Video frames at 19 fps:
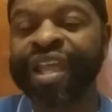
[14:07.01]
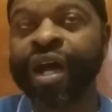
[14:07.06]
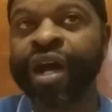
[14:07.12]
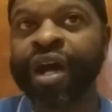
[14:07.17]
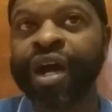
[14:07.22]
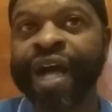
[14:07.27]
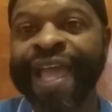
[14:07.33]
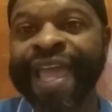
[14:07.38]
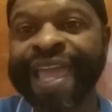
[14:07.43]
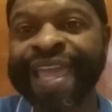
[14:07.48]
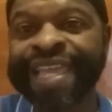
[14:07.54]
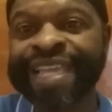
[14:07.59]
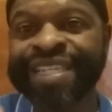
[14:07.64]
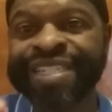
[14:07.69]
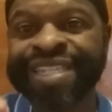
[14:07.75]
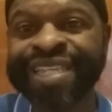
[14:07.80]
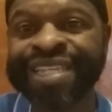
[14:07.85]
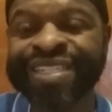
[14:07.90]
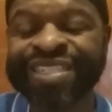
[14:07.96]
uh,
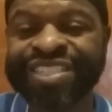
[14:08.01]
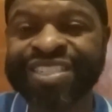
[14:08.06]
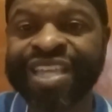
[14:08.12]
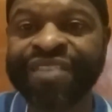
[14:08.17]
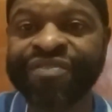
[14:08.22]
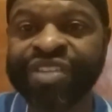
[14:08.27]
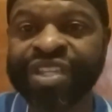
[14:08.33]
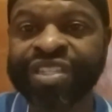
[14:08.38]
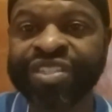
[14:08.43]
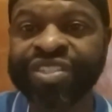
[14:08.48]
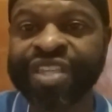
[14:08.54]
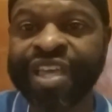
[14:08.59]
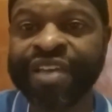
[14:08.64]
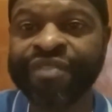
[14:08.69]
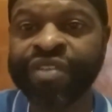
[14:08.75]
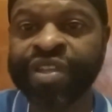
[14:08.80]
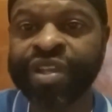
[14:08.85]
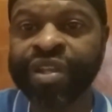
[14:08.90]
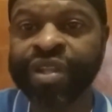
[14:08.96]

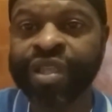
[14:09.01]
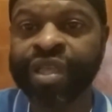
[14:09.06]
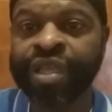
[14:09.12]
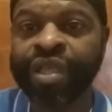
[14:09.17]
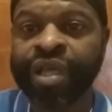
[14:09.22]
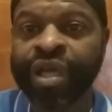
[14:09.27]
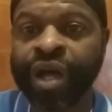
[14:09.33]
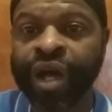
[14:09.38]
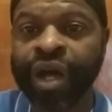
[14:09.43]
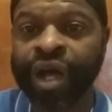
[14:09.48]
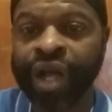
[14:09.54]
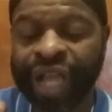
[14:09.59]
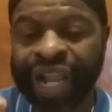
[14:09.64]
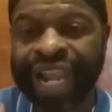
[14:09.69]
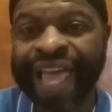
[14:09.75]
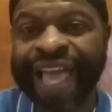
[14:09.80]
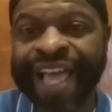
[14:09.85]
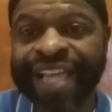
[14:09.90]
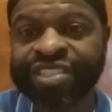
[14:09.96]
1877 uh,
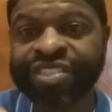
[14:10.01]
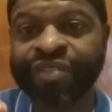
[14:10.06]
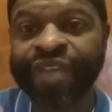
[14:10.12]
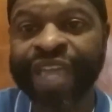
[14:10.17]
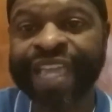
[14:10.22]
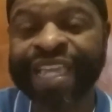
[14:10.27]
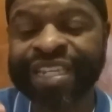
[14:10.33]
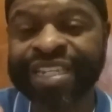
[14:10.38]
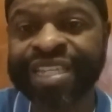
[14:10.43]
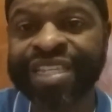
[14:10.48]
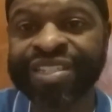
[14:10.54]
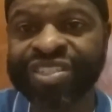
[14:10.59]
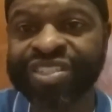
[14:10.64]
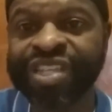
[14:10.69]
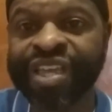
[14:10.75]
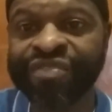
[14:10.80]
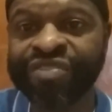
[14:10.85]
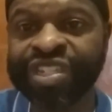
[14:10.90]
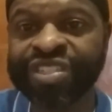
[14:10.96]
class of
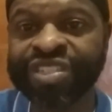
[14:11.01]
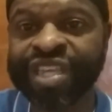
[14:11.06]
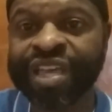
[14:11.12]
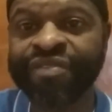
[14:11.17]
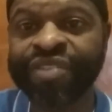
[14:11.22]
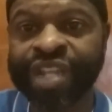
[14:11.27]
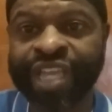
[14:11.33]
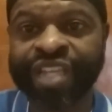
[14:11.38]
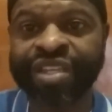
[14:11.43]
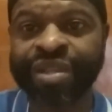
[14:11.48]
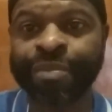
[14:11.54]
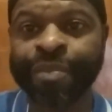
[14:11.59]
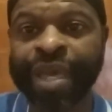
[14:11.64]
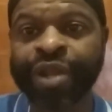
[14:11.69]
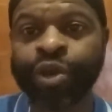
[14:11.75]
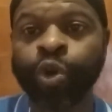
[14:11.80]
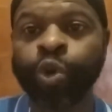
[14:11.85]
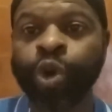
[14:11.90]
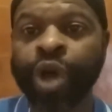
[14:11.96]
1877 at the
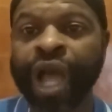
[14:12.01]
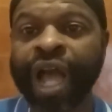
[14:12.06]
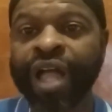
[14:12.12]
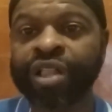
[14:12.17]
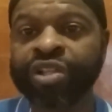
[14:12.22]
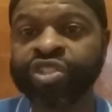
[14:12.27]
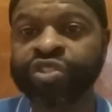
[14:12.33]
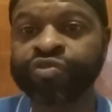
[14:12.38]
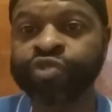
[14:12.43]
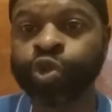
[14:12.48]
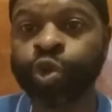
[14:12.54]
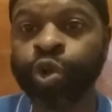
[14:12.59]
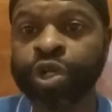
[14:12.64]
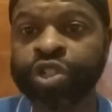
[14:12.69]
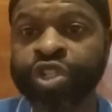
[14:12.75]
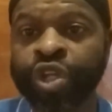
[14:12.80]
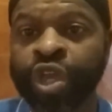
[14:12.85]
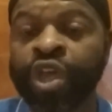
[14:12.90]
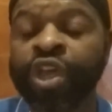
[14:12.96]
Medical College of
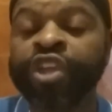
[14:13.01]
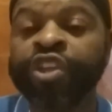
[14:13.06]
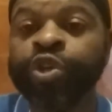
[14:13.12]
Georgia,